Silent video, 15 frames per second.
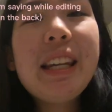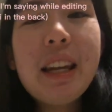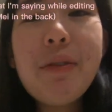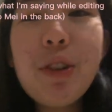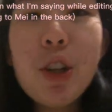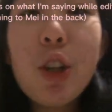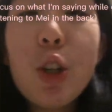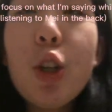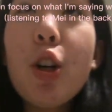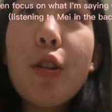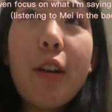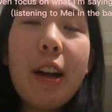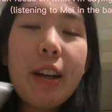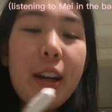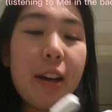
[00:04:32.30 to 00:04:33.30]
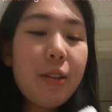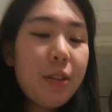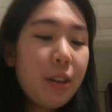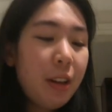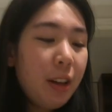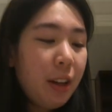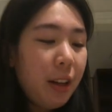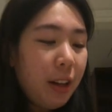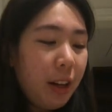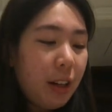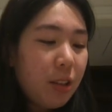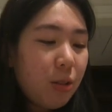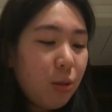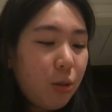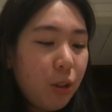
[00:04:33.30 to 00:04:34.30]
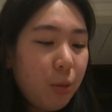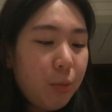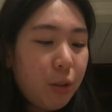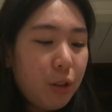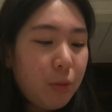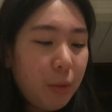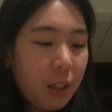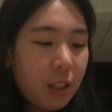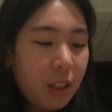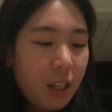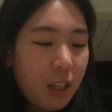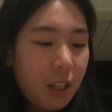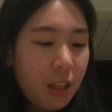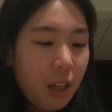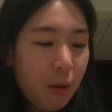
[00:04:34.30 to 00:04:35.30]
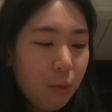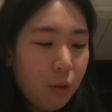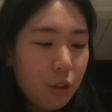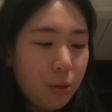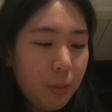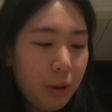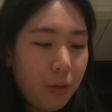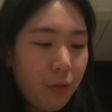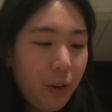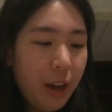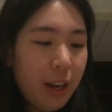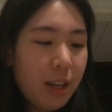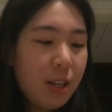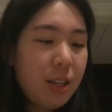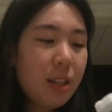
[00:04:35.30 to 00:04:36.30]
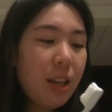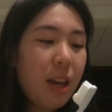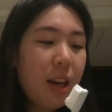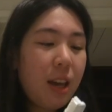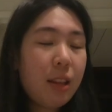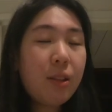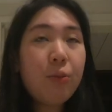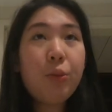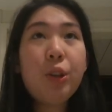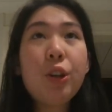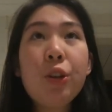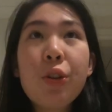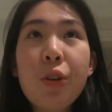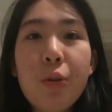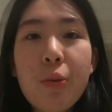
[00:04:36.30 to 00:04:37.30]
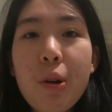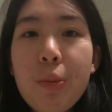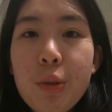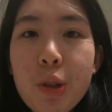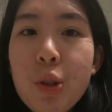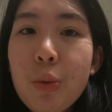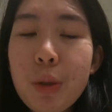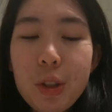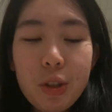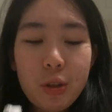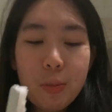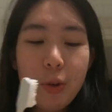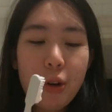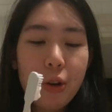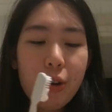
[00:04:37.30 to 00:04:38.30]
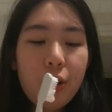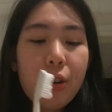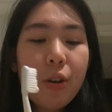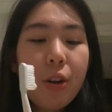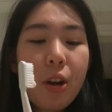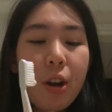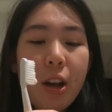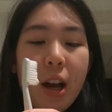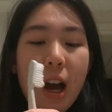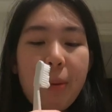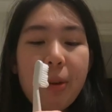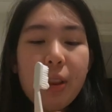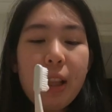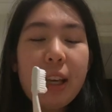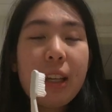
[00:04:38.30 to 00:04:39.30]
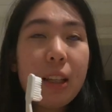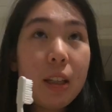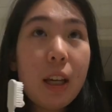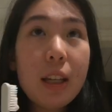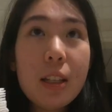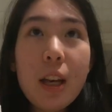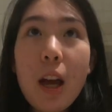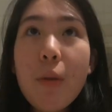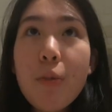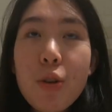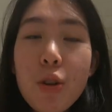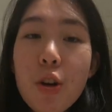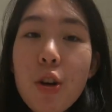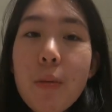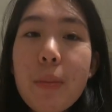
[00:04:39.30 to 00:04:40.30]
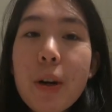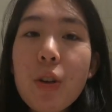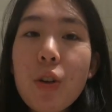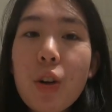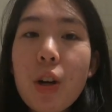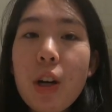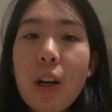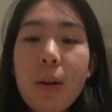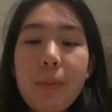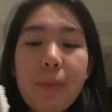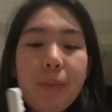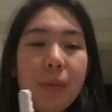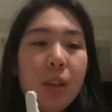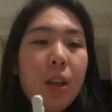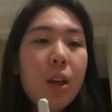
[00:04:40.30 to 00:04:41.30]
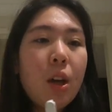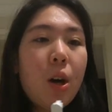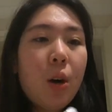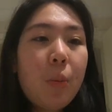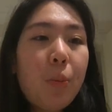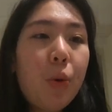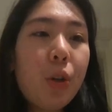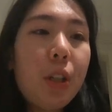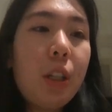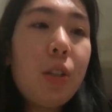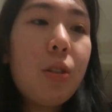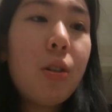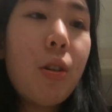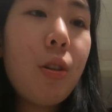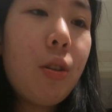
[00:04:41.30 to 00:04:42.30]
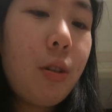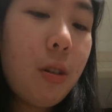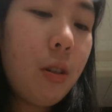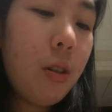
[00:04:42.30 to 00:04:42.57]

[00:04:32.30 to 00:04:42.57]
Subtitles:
11 o'clock right now. I still gotta brush my teeth and wash my face and we don't know what we're doing tomorrow. I mean like nighttime we know, but not morning, so.